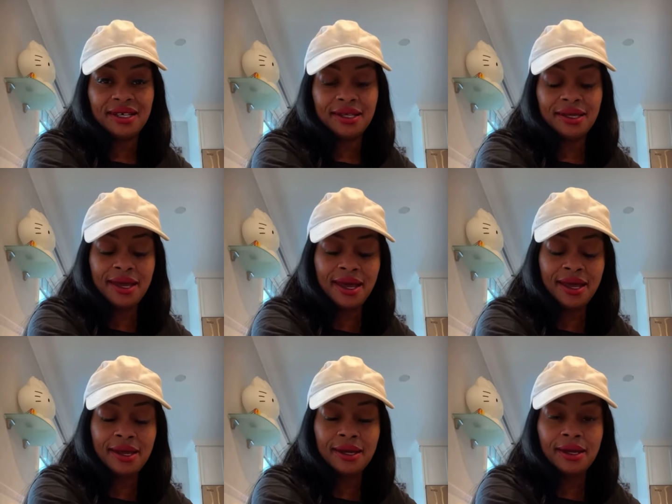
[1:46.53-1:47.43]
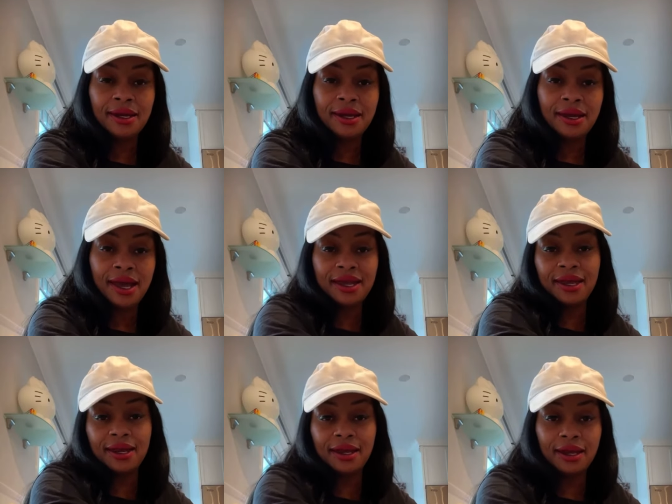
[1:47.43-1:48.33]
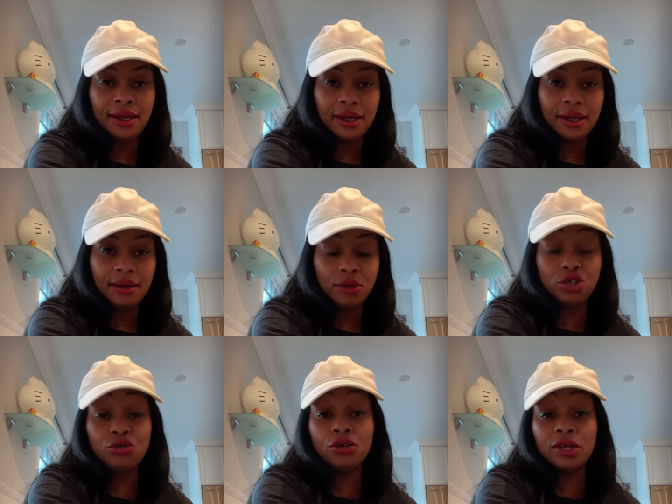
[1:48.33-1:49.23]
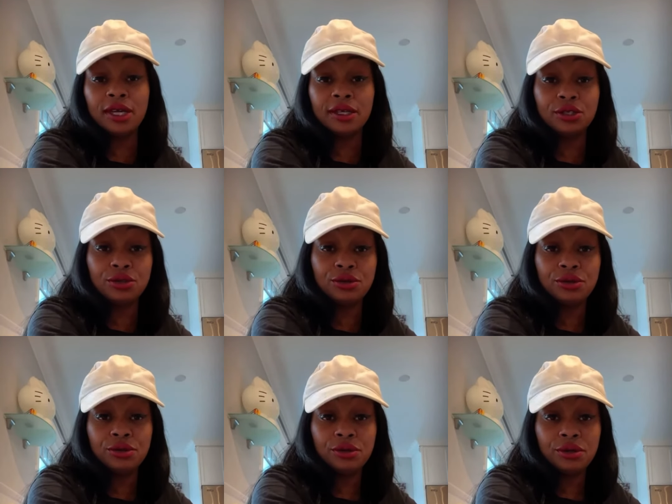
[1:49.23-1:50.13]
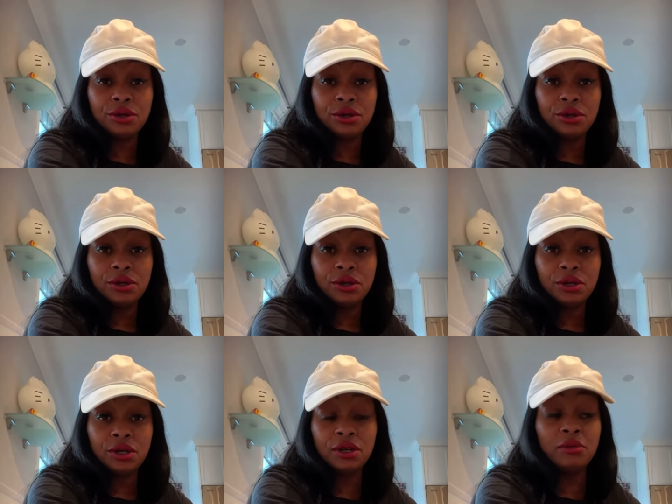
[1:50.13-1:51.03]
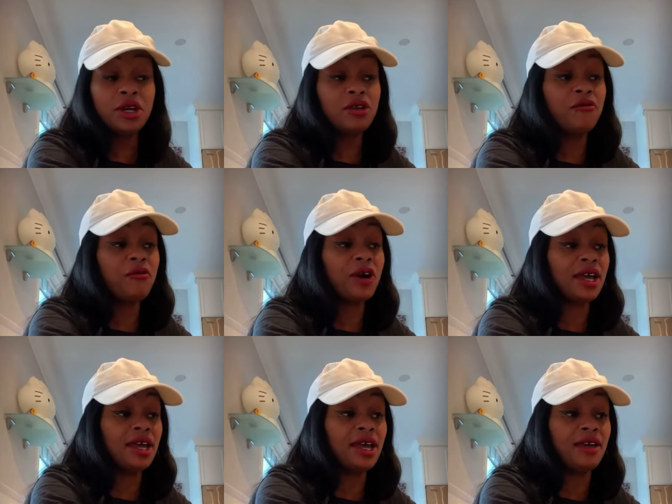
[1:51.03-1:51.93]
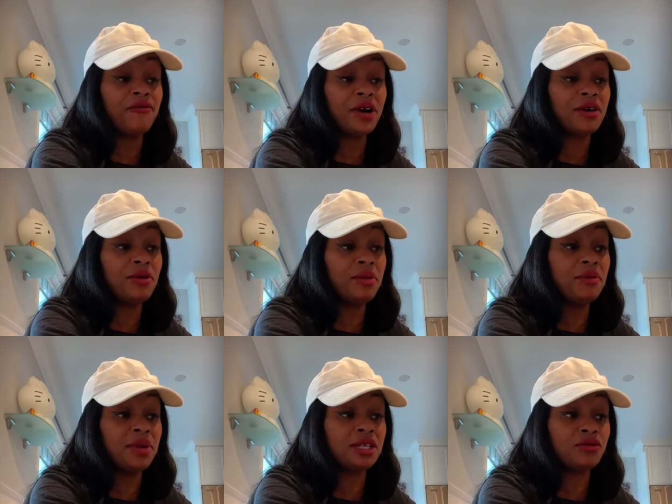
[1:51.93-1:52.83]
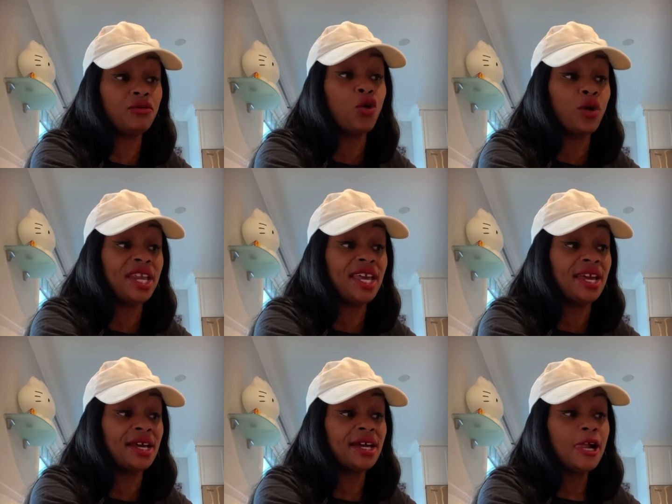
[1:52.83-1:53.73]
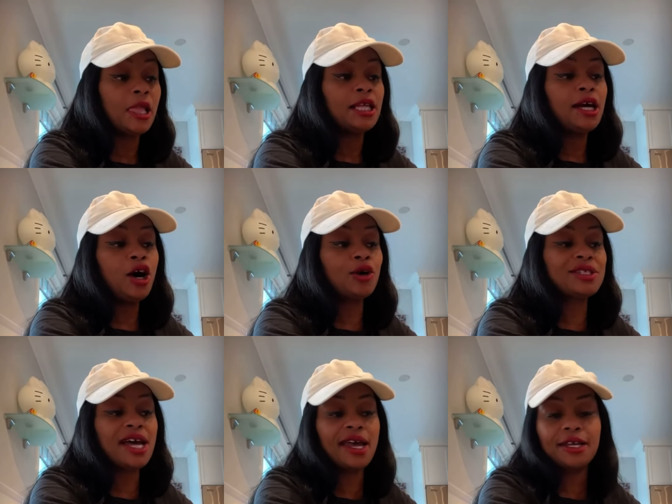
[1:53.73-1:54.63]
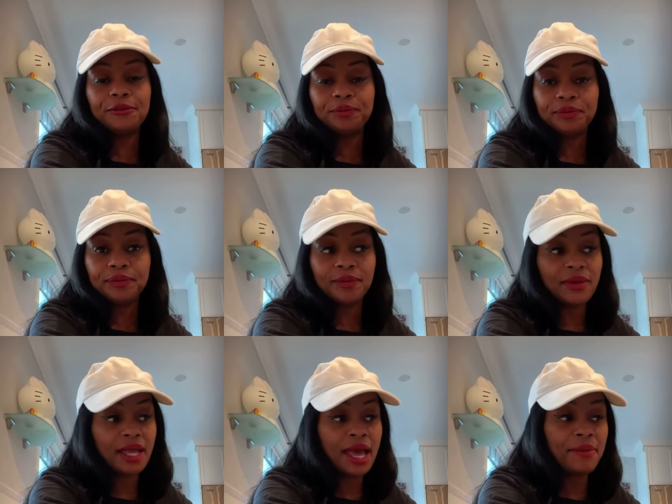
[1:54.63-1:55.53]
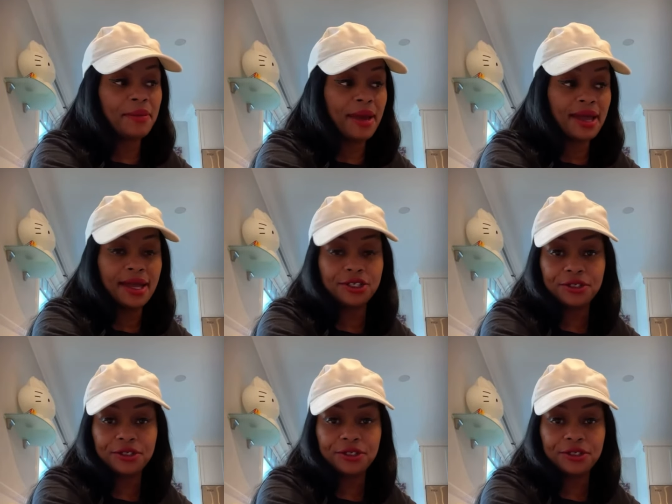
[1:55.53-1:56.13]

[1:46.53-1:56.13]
Yeah, I get it. But you gonna get it too. In the middle of your fucking head fucking with me, bitch, on here. Hold tight. I'll be back at you.